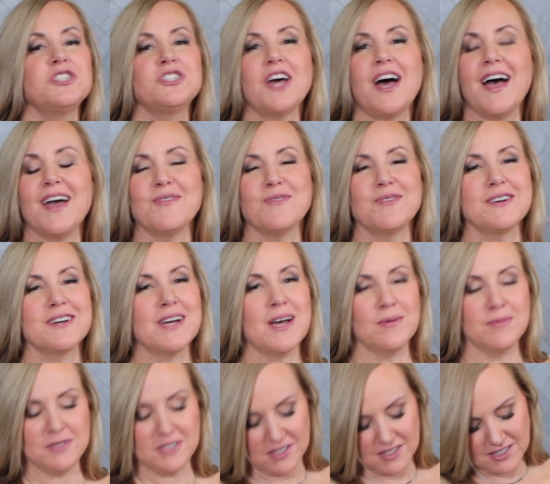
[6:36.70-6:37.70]
be shy when it
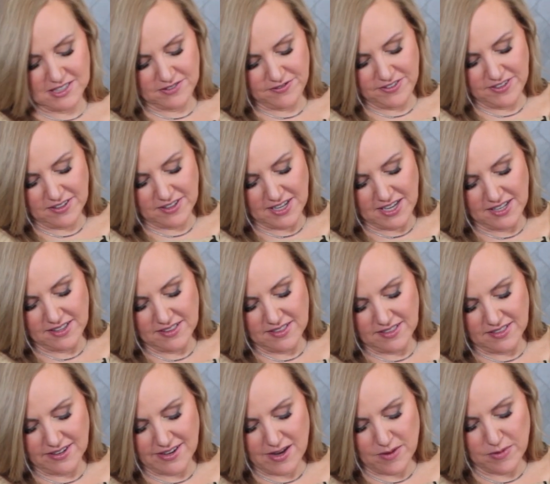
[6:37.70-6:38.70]
comes to this
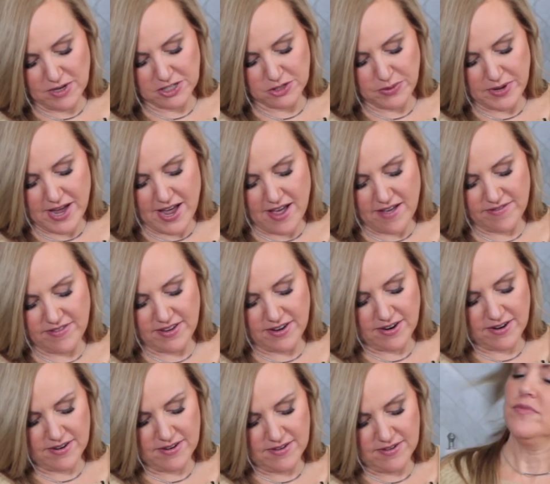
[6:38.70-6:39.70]
filling. Look how much we have
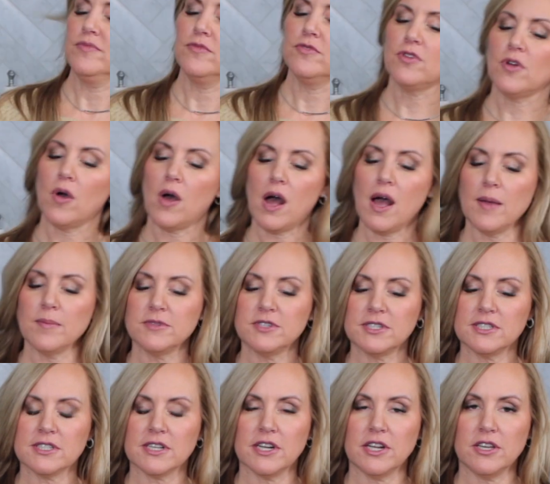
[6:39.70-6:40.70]
here. So
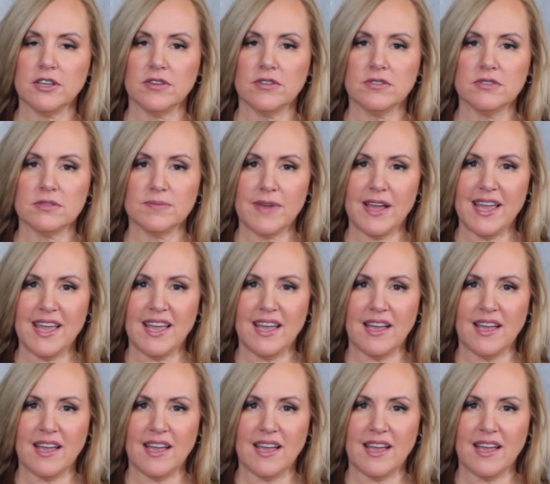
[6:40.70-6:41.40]
I'm just gonna use my